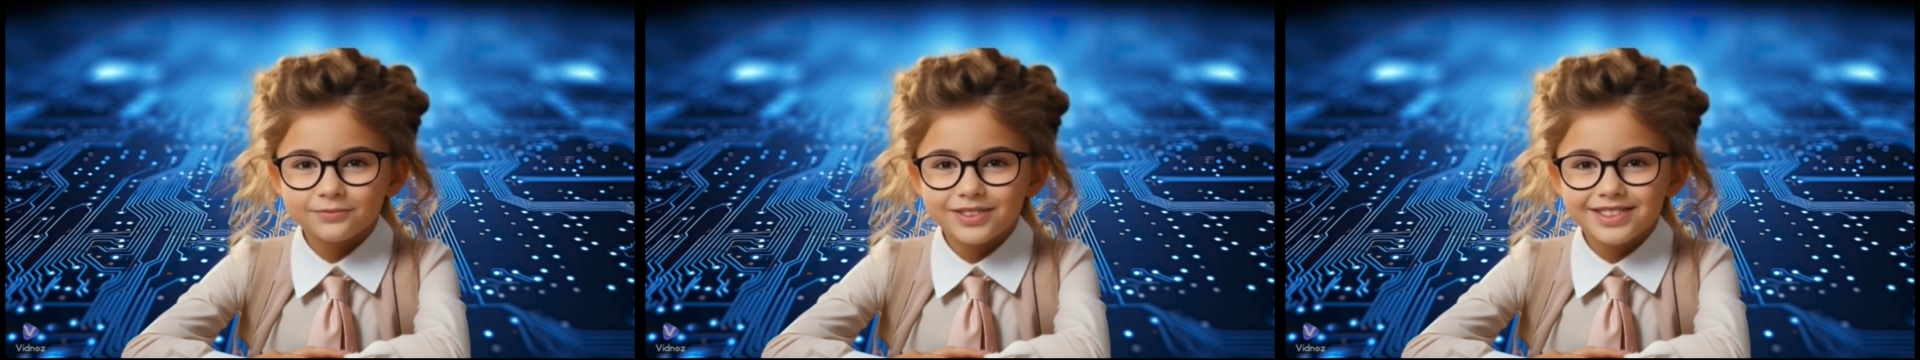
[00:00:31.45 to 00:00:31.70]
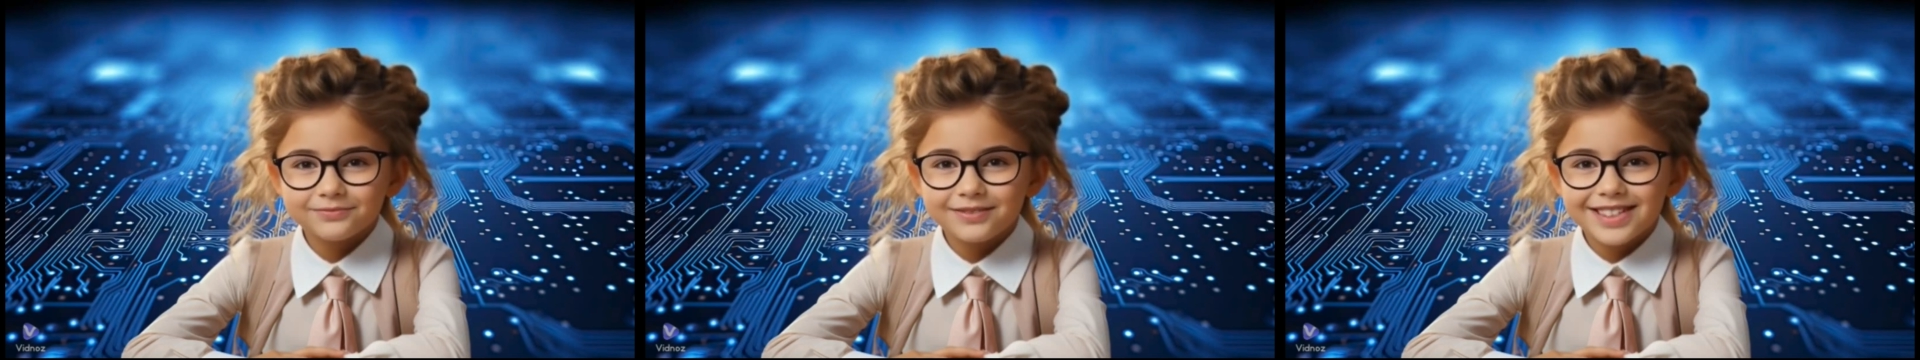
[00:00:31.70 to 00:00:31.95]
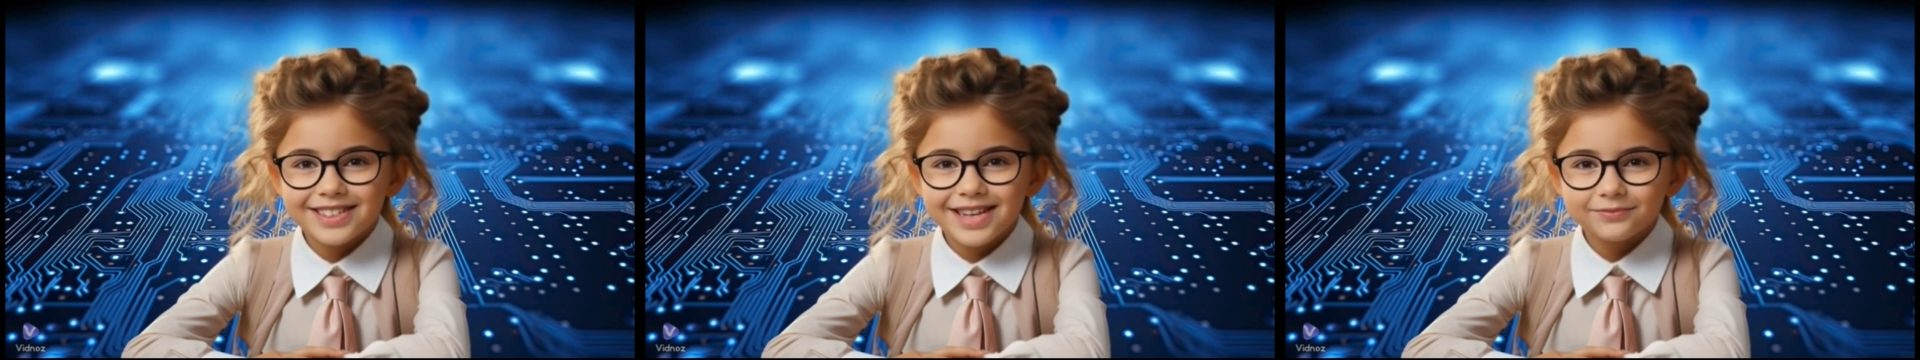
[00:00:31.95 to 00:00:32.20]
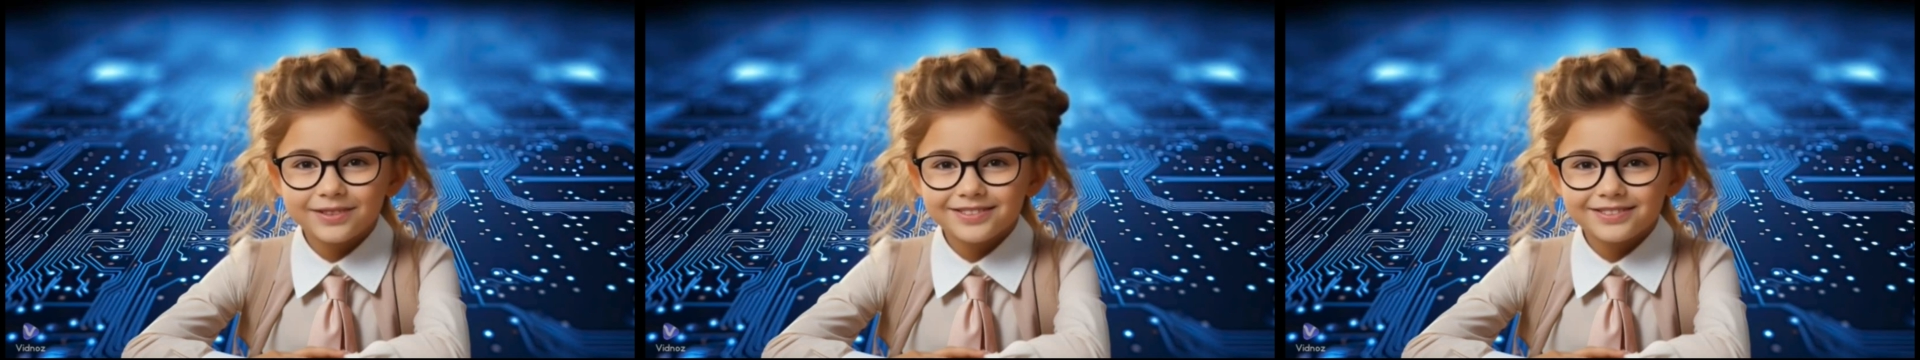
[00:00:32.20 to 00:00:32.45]
separated
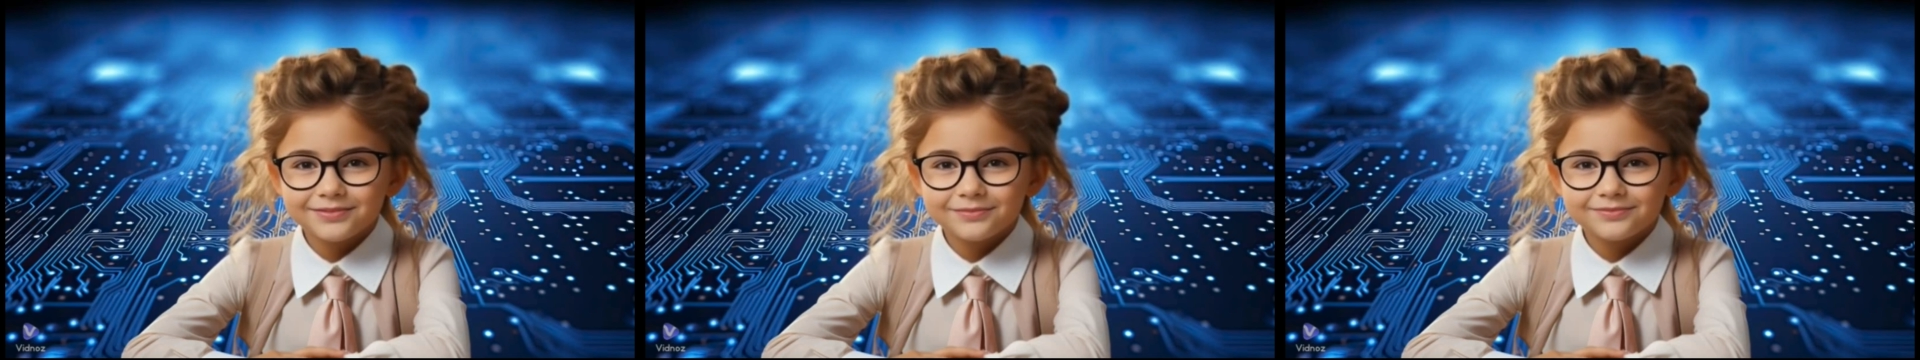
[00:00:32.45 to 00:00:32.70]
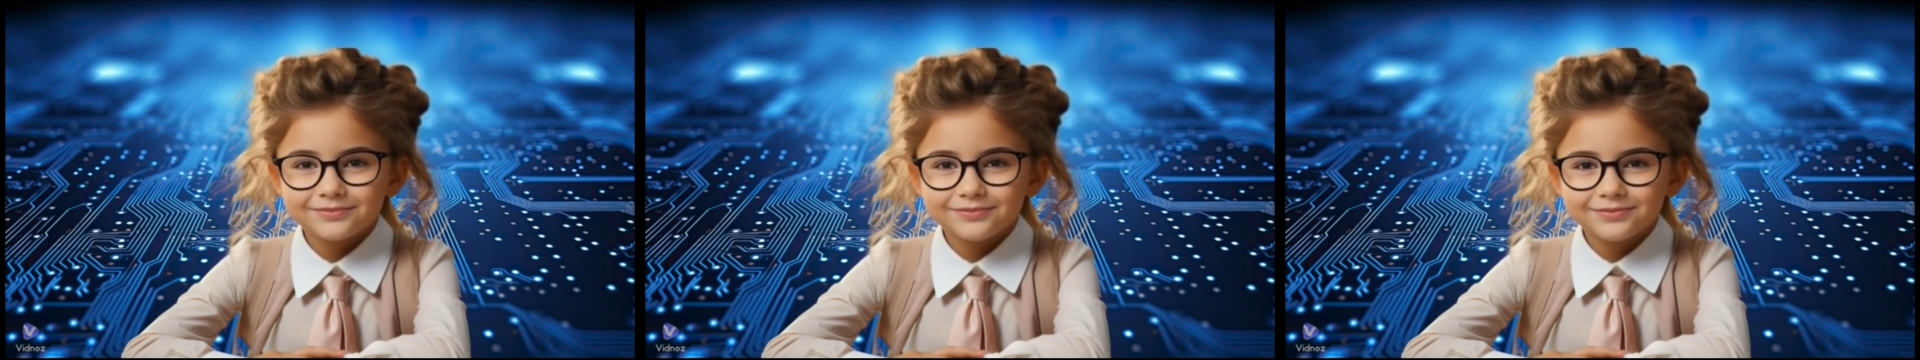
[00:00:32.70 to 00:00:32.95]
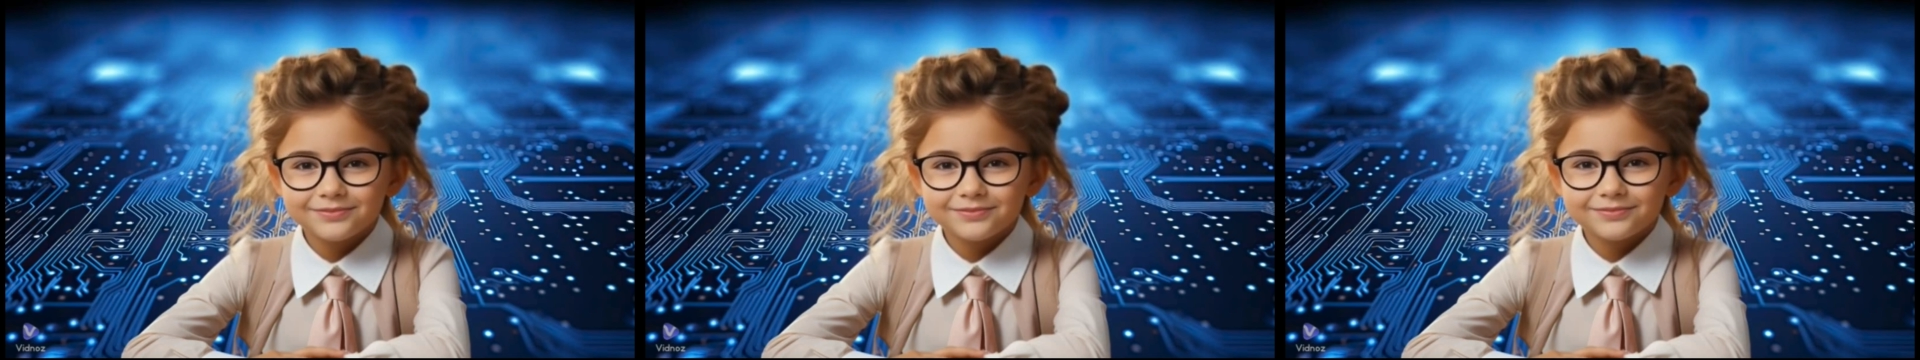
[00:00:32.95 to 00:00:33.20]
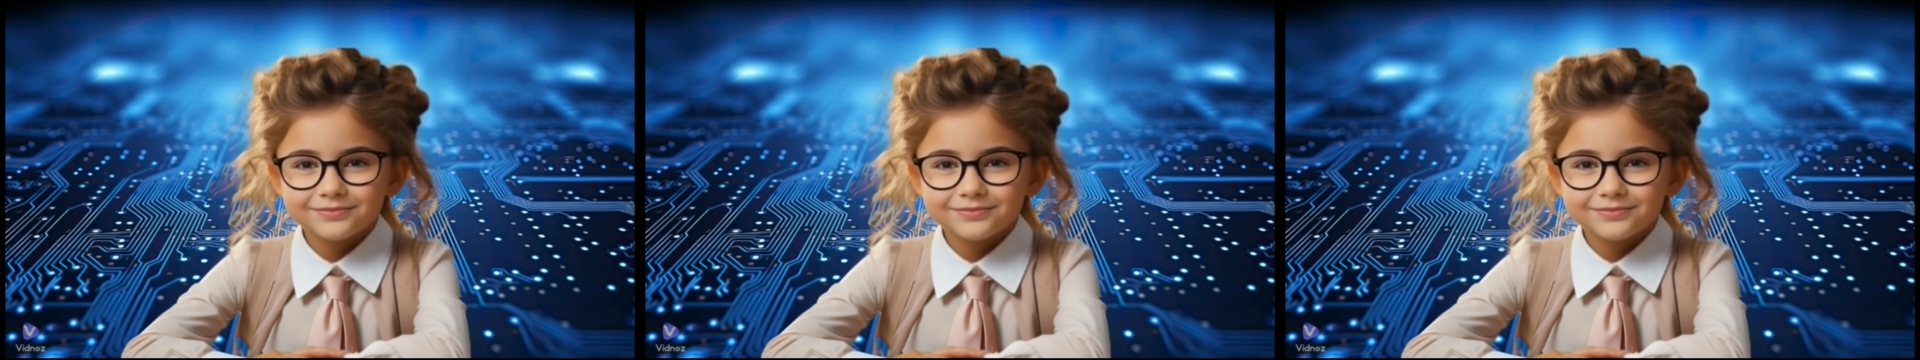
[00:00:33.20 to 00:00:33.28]
by commas.